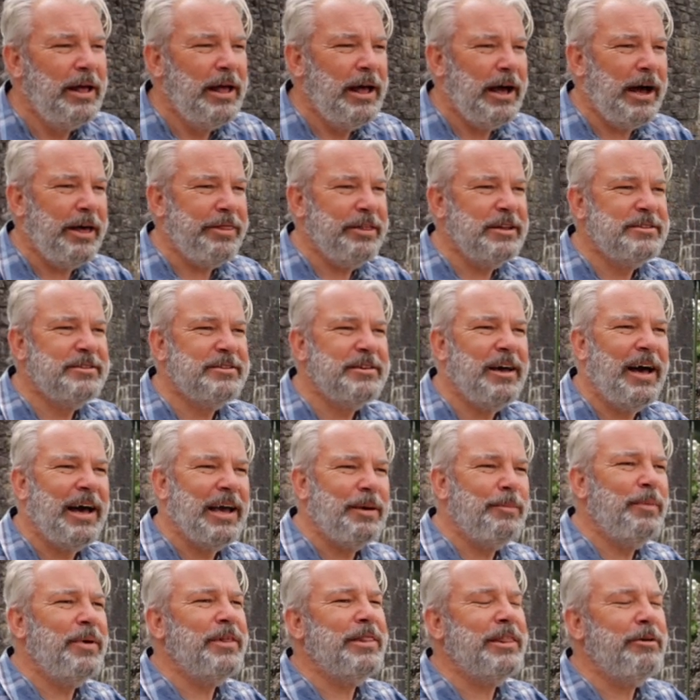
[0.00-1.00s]
at the
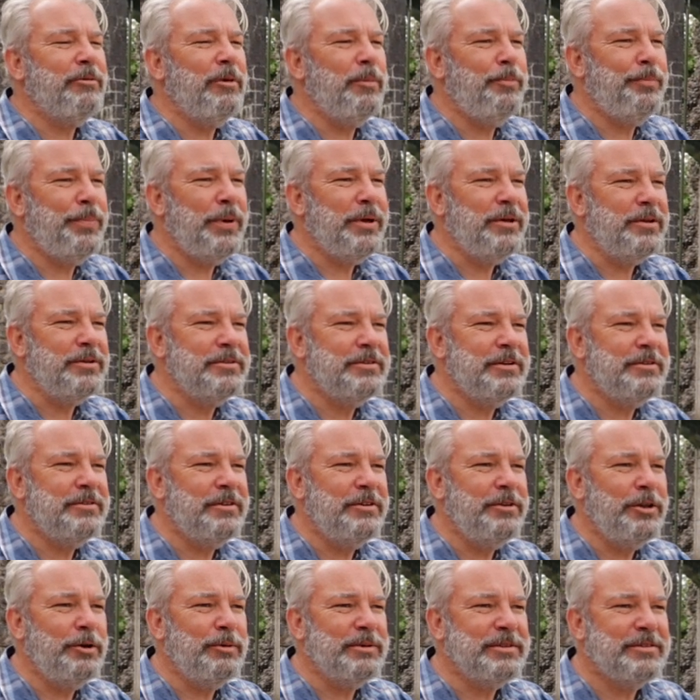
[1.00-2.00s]
time they were building
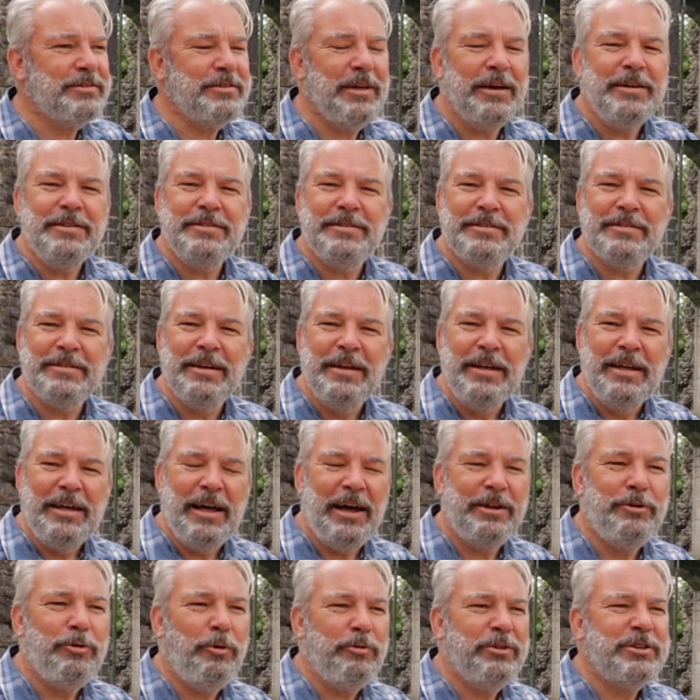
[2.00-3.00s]
a new estate
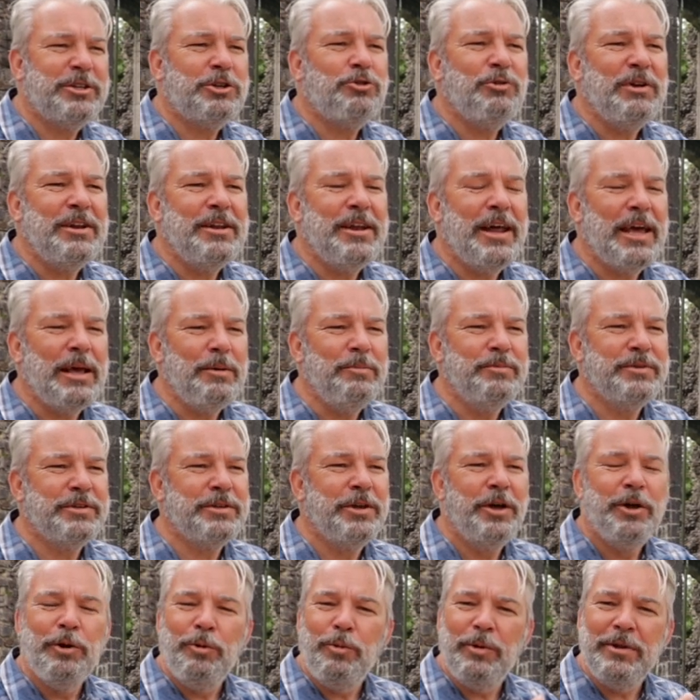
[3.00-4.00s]
and all the street
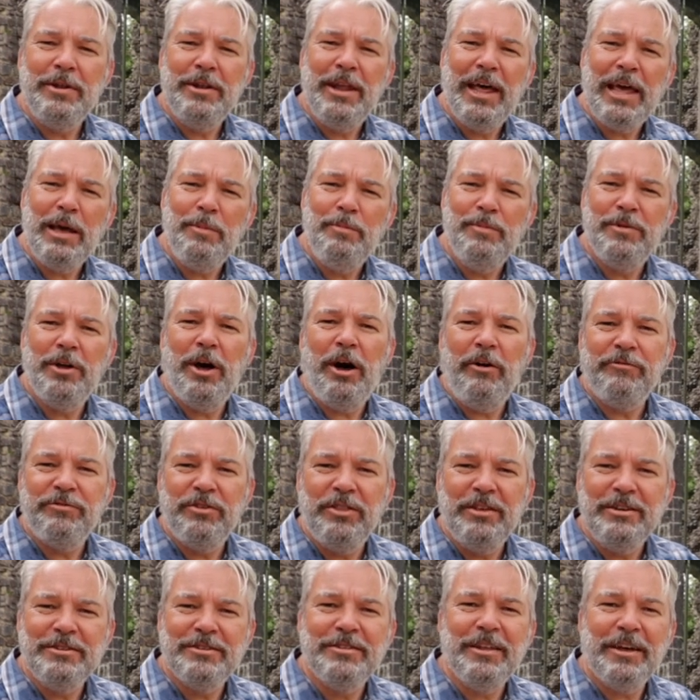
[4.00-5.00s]
names were named after
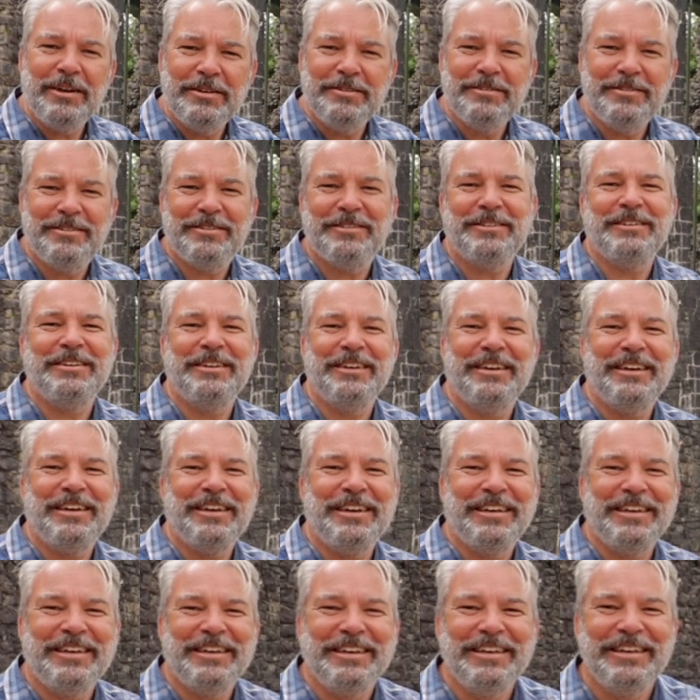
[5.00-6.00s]
these knights.
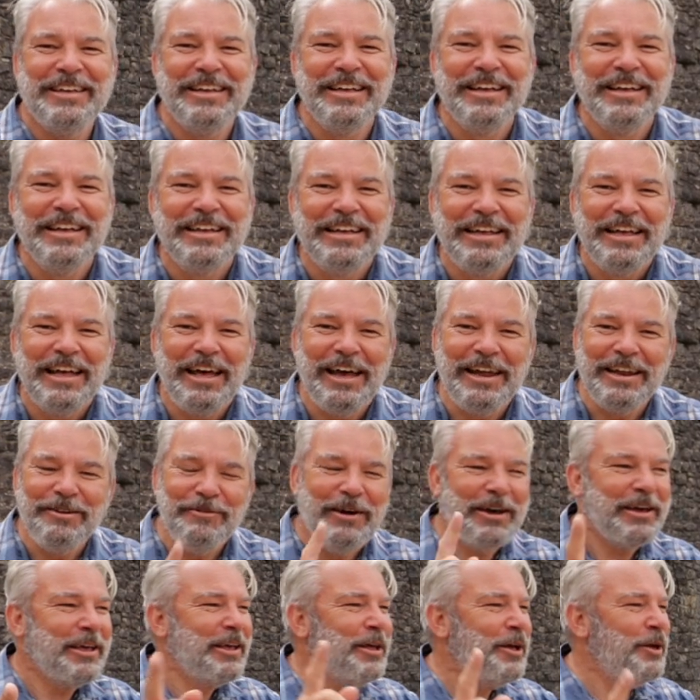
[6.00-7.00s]

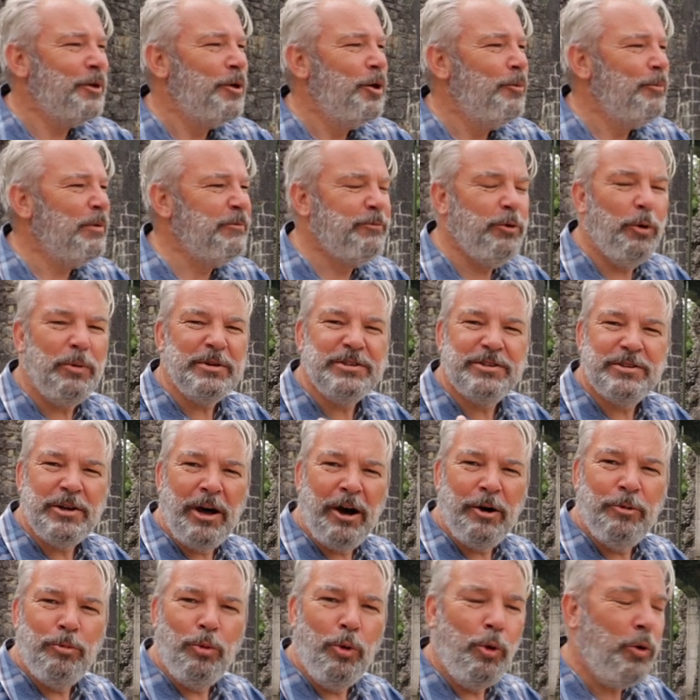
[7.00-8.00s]
Anyway, before we
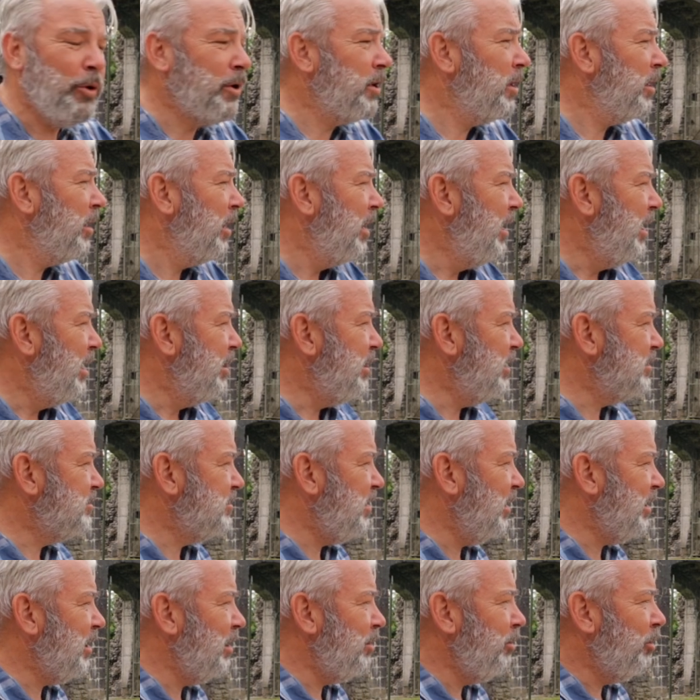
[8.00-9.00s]
start a walk, let's
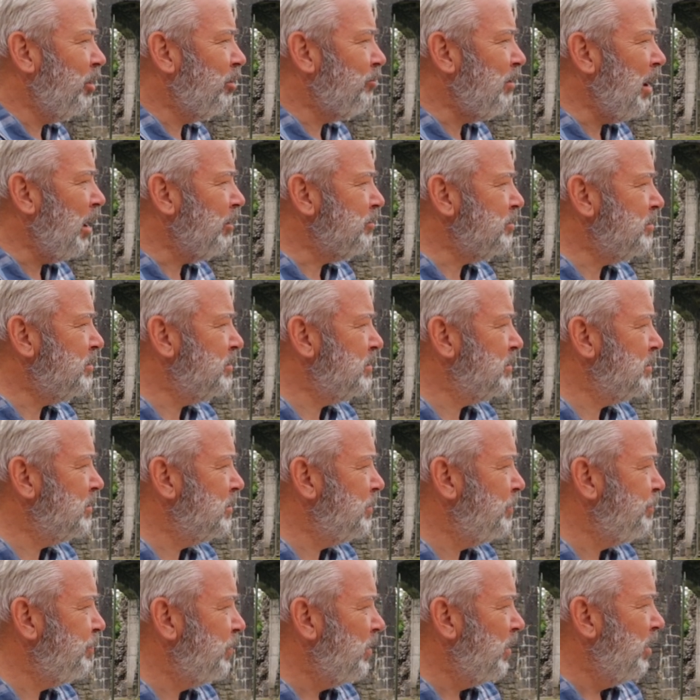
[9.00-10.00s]
take a look round
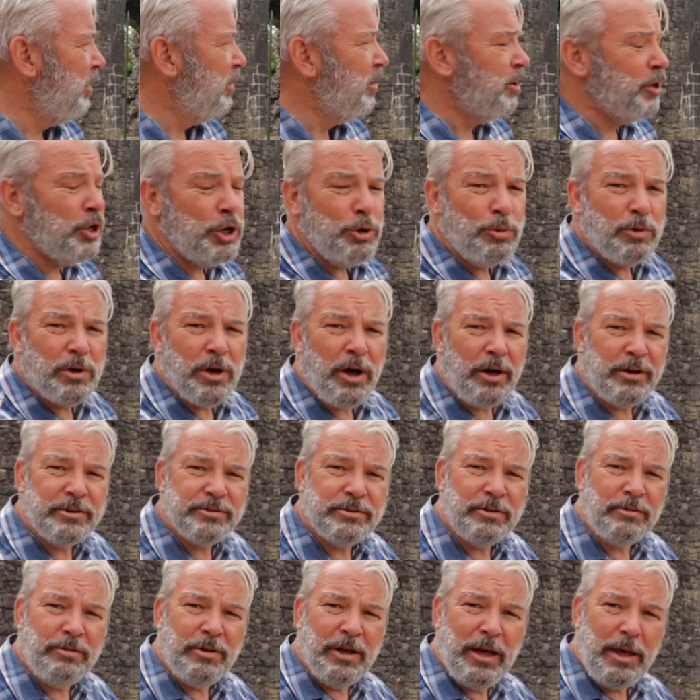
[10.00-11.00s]

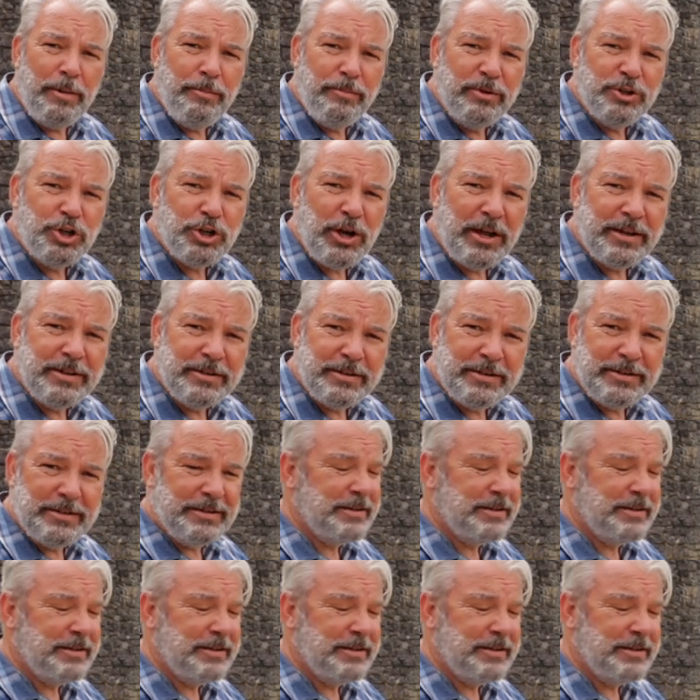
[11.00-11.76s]
Newcastle in Bridgend.